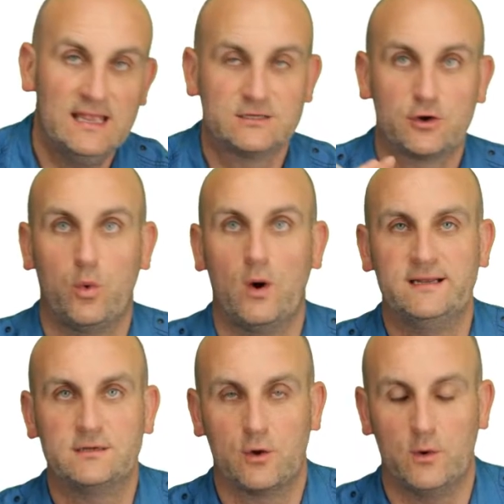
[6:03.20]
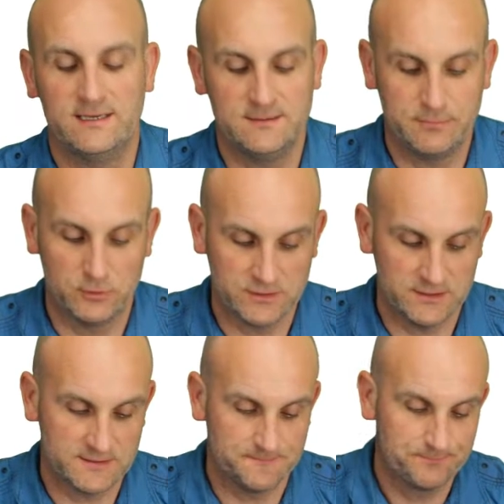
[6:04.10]
is quite
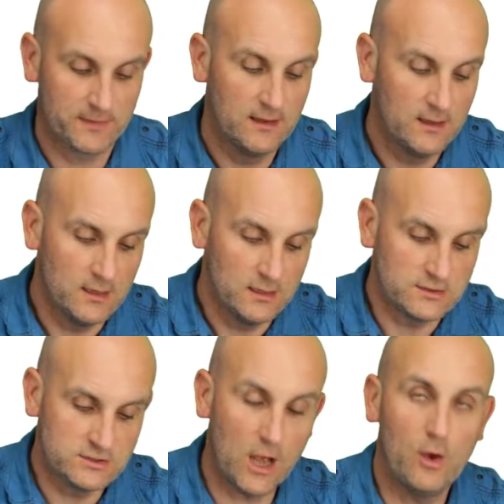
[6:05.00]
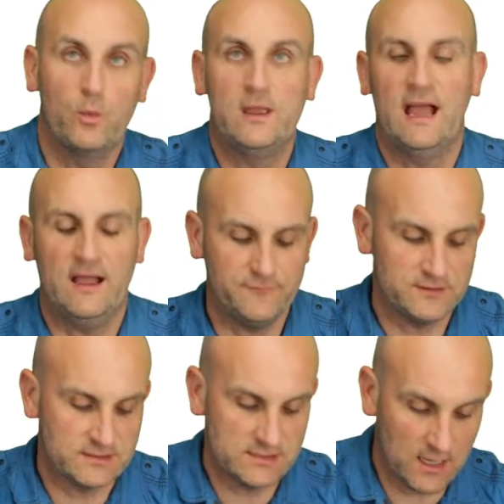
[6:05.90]
important. So we have
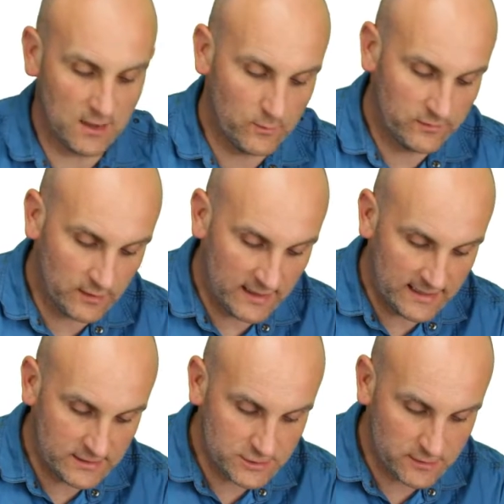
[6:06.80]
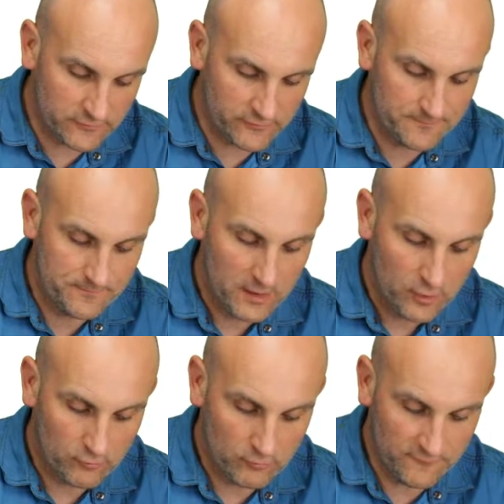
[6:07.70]
to start with dilations,
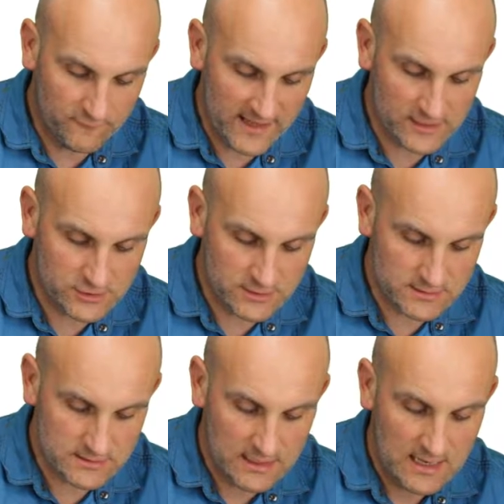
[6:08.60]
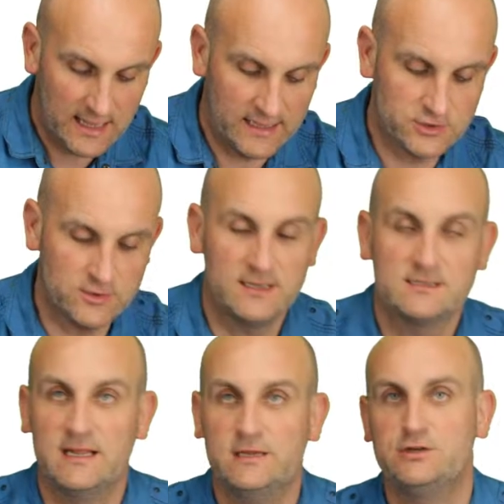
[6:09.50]
reflections, and
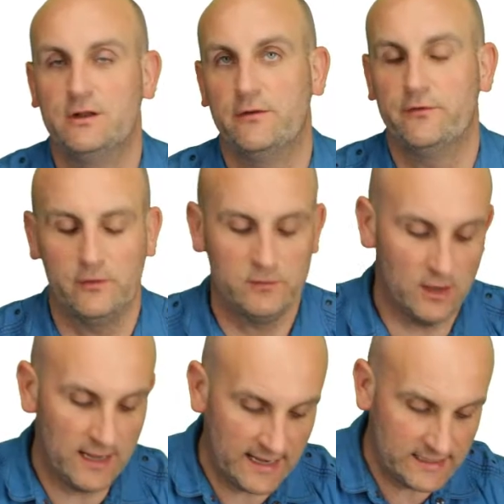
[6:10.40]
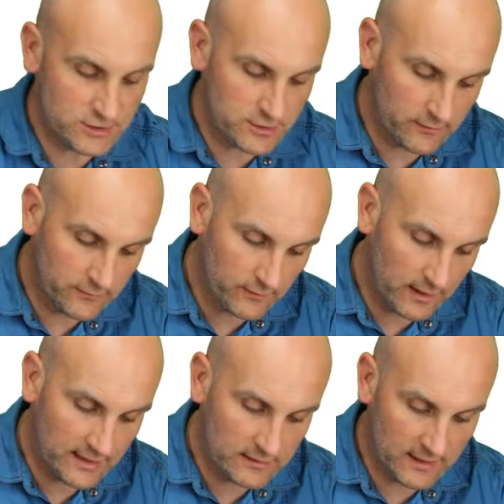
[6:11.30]
translations. So dilation,
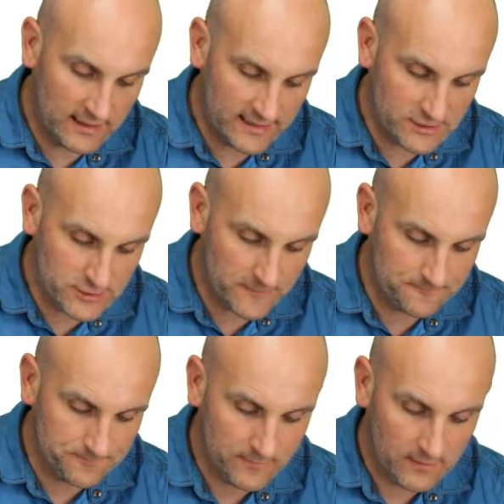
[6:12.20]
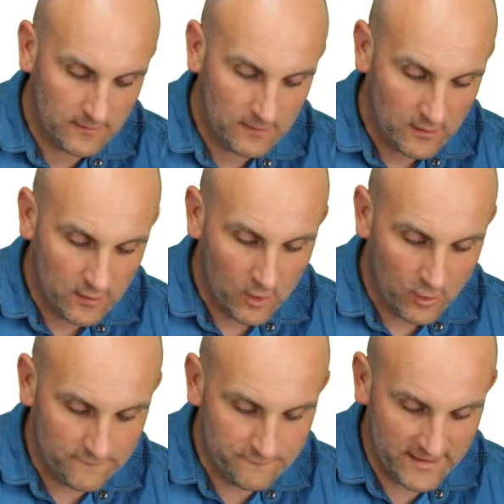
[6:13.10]
a dilation
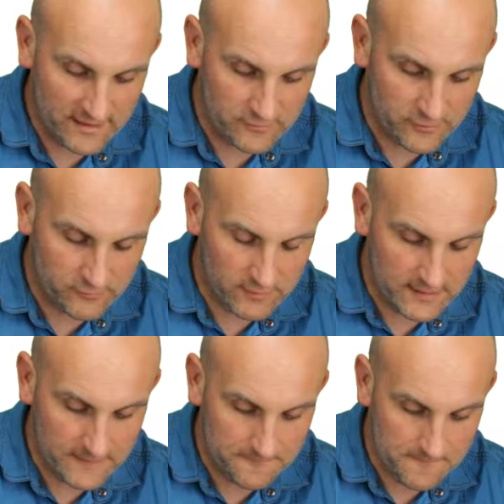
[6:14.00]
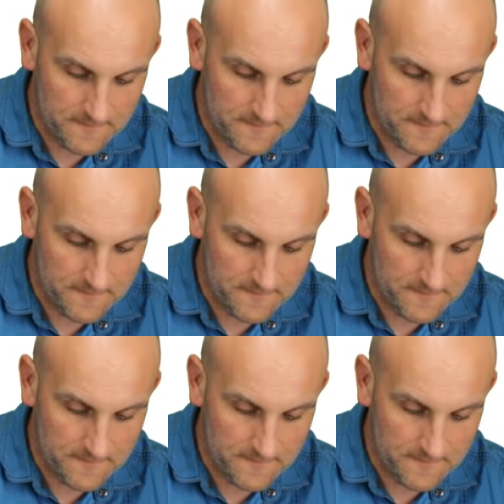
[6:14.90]
of factor 3